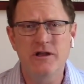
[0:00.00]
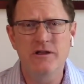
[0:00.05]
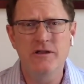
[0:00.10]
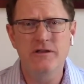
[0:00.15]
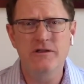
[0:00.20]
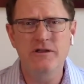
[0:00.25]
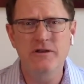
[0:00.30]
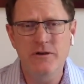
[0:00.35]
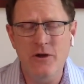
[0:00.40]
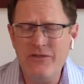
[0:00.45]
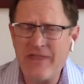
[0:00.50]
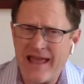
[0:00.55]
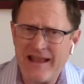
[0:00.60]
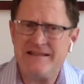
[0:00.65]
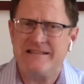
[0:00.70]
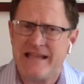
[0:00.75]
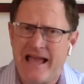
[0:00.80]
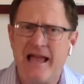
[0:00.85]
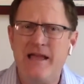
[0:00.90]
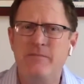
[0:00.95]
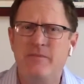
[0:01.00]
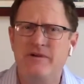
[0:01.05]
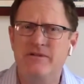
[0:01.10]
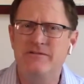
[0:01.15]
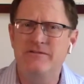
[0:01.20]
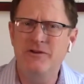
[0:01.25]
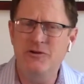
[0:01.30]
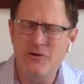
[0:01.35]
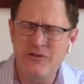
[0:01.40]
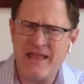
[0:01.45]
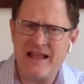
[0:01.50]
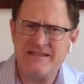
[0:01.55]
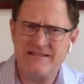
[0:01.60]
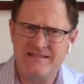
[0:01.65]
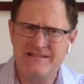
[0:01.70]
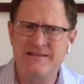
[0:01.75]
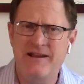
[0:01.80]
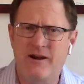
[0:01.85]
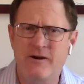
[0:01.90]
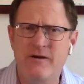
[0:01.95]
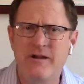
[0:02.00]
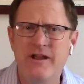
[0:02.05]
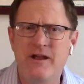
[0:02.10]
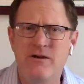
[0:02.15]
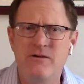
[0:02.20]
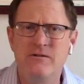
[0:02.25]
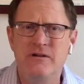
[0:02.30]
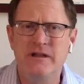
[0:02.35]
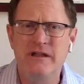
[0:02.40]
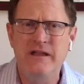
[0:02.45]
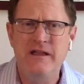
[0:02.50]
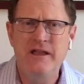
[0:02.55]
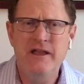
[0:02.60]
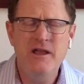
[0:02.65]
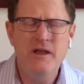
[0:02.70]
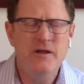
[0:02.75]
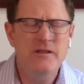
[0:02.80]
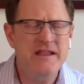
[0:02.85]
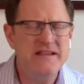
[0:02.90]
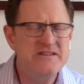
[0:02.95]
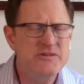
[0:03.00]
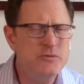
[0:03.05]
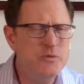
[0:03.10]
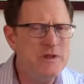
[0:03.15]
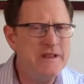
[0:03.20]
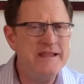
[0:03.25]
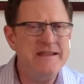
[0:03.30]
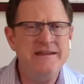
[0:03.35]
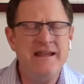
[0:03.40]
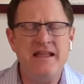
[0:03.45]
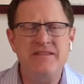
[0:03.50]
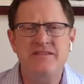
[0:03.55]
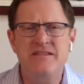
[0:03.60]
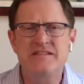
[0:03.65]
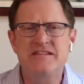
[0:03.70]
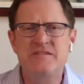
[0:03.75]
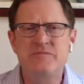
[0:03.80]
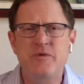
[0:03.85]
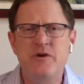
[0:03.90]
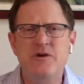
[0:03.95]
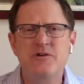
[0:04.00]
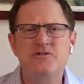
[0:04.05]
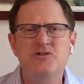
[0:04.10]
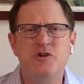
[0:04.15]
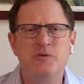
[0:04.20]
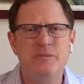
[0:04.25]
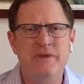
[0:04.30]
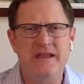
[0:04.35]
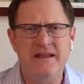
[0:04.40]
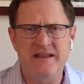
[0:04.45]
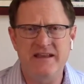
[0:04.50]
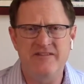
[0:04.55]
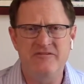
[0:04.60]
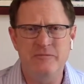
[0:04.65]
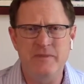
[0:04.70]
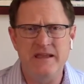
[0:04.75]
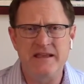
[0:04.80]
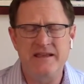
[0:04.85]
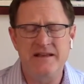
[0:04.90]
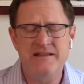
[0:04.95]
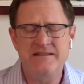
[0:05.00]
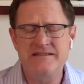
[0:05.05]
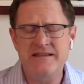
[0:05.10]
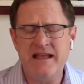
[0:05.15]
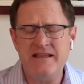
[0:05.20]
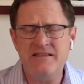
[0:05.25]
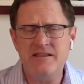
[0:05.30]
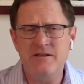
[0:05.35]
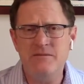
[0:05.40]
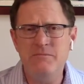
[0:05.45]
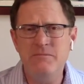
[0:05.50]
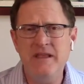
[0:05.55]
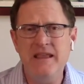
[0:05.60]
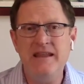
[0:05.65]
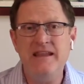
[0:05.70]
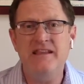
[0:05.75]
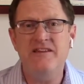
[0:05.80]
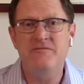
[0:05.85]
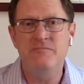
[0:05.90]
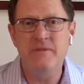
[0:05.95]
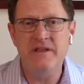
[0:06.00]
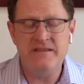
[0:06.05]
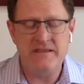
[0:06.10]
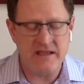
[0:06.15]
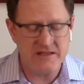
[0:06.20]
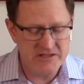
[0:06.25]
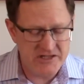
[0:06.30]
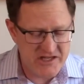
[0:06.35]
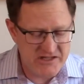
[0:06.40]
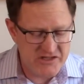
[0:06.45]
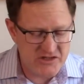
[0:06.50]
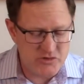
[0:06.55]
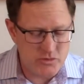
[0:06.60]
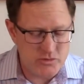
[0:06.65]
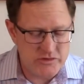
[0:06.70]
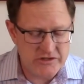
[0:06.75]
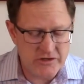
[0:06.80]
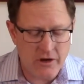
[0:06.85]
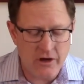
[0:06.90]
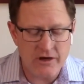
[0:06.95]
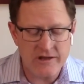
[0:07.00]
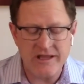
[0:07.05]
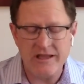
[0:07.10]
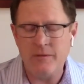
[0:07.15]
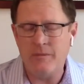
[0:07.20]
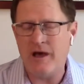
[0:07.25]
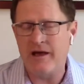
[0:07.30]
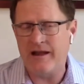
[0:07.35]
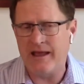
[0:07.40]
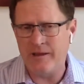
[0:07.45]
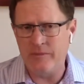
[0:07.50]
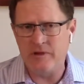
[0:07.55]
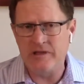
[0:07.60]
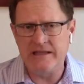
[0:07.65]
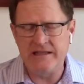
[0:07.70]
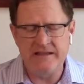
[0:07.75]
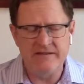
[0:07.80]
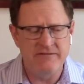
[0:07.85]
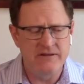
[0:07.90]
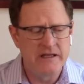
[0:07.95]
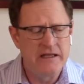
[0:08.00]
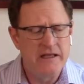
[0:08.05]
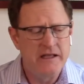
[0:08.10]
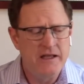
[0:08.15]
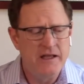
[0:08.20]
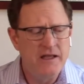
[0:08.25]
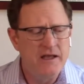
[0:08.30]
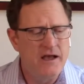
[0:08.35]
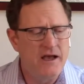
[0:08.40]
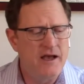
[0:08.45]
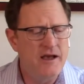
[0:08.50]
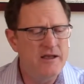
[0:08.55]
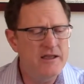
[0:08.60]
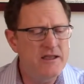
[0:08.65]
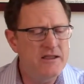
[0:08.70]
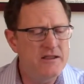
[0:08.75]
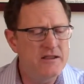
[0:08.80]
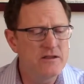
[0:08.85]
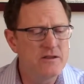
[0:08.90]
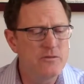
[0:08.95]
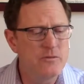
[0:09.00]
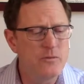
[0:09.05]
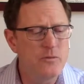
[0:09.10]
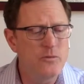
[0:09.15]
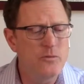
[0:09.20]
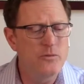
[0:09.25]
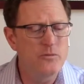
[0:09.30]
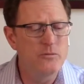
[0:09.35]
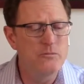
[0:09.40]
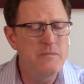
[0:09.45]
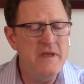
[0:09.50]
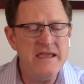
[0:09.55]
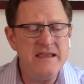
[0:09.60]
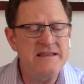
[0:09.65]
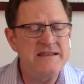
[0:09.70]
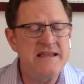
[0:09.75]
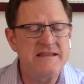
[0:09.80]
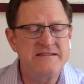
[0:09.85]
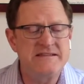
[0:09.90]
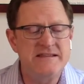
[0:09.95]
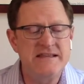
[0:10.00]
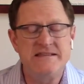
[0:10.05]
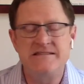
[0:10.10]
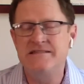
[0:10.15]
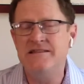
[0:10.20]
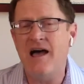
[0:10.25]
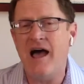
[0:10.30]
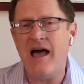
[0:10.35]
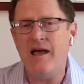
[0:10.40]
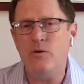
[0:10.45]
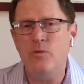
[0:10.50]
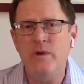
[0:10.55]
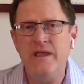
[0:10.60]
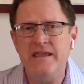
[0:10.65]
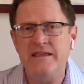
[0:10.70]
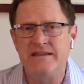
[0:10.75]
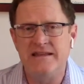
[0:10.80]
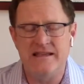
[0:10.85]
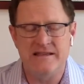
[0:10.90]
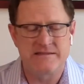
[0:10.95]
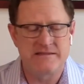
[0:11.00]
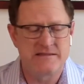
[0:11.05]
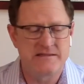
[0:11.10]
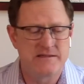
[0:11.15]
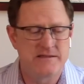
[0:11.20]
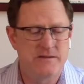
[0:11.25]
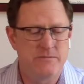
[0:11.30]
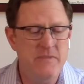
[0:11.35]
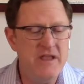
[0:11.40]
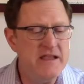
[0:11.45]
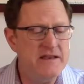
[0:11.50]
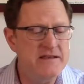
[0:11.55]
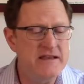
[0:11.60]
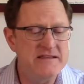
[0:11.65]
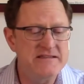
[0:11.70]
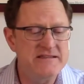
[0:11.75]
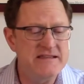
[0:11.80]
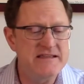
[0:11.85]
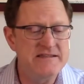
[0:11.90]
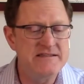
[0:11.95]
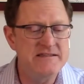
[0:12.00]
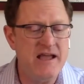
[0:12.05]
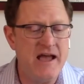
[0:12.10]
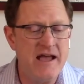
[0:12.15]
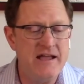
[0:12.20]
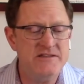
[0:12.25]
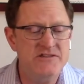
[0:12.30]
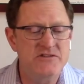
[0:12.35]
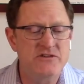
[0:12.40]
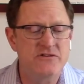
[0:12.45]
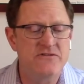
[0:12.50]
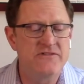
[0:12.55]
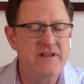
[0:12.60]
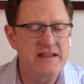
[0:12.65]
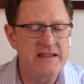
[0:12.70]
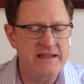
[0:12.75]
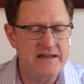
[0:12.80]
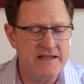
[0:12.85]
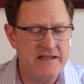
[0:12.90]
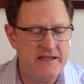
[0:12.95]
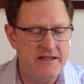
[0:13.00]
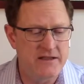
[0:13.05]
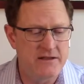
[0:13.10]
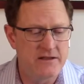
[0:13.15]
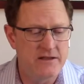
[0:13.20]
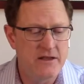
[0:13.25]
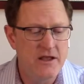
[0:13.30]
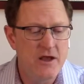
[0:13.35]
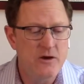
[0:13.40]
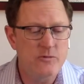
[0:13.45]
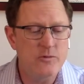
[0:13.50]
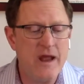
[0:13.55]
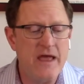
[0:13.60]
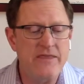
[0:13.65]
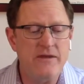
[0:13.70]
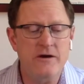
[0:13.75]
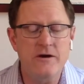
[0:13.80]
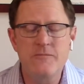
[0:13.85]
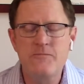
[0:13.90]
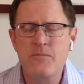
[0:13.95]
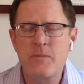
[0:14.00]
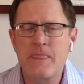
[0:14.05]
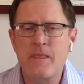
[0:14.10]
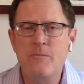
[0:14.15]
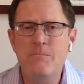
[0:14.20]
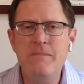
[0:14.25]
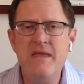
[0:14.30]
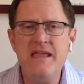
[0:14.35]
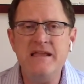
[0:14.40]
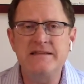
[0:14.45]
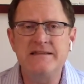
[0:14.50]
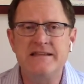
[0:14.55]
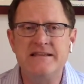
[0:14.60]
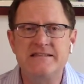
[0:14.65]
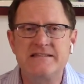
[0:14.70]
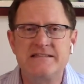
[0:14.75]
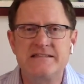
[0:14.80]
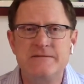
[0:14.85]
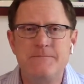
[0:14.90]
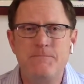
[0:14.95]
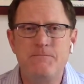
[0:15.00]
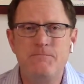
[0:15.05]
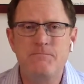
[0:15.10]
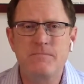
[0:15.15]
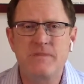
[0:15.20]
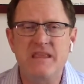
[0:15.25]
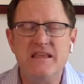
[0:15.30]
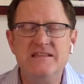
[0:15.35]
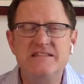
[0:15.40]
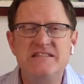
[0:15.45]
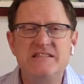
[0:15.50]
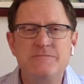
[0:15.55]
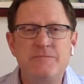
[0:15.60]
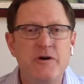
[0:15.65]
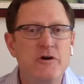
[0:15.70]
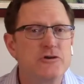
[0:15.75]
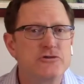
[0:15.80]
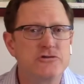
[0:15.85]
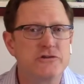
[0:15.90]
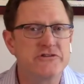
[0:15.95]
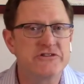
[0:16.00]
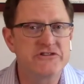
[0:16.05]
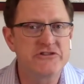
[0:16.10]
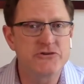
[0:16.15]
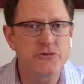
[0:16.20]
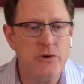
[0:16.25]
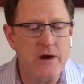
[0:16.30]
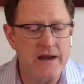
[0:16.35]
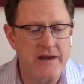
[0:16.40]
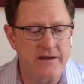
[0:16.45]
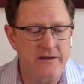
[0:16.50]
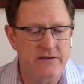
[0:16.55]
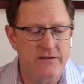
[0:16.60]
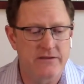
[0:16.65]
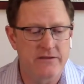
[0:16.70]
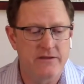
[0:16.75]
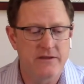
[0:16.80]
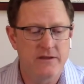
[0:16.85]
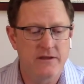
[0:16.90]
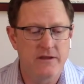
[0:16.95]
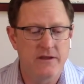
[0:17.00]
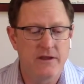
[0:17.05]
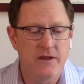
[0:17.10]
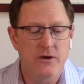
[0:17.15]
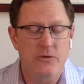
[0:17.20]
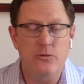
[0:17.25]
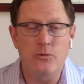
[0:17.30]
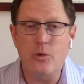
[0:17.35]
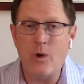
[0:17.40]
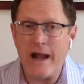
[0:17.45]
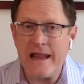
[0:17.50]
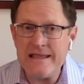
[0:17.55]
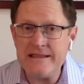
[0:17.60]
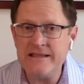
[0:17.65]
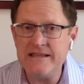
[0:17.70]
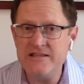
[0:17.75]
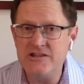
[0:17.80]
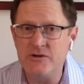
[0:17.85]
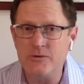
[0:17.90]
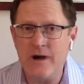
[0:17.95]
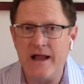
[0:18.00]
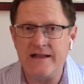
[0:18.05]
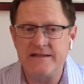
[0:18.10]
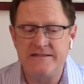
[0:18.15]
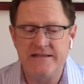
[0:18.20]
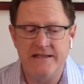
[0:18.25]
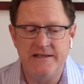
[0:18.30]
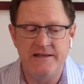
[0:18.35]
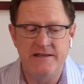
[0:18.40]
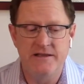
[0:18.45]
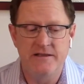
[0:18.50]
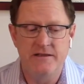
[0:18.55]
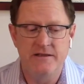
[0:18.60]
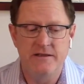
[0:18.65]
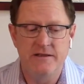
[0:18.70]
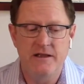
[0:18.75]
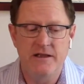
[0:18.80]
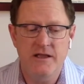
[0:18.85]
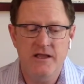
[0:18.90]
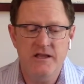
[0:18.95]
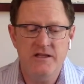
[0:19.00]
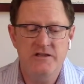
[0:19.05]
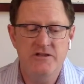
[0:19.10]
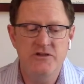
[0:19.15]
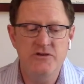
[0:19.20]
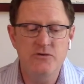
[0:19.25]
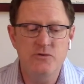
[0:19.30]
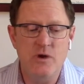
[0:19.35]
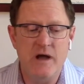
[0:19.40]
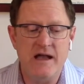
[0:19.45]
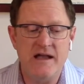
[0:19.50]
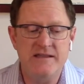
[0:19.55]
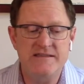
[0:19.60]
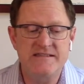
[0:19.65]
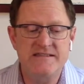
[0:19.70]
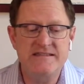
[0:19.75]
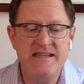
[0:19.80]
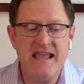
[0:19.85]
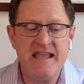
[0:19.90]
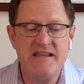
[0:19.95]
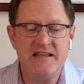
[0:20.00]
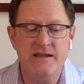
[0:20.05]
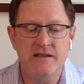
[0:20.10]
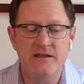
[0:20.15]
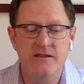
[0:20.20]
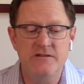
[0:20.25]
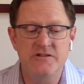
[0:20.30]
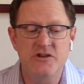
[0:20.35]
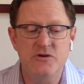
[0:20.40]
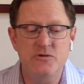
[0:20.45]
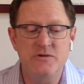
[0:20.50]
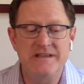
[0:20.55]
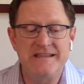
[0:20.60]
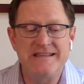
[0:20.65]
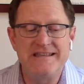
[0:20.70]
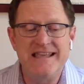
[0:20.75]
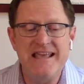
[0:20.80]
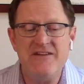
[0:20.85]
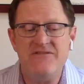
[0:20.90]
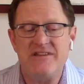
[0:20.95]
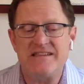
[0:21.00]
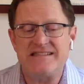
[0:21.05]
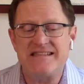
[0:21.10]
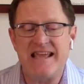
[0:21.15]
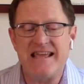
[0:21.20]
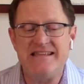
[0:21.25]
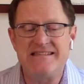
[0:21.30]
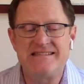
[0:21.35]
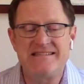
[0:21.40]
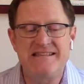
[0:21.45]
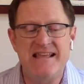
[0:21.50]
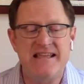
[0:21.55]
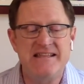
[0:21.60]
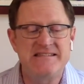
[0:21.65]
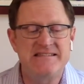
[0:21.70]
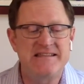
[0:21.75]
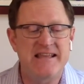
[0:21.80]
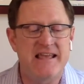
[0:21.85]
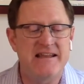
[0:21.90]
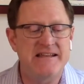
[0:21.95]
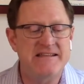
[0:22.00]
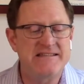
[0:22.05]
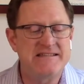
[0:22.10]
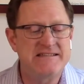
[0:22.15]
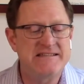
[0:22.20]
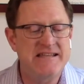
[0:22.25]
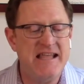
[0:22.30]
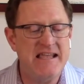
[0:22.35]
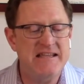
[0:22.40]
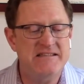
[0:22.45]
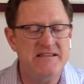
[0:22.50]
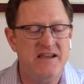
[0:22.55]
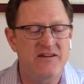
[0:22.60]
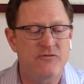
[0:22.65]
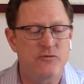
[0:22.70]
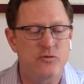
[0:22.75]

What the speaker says: That scenario? Well, that's really not the spiritual meaning of meek, and it's not the meaning of meek that Jesus was talking about, I believe. Meekness is not weakness. Meekness is not servility. Rather, meekness is spiritual strength, rightly directed to give us a sense and a state of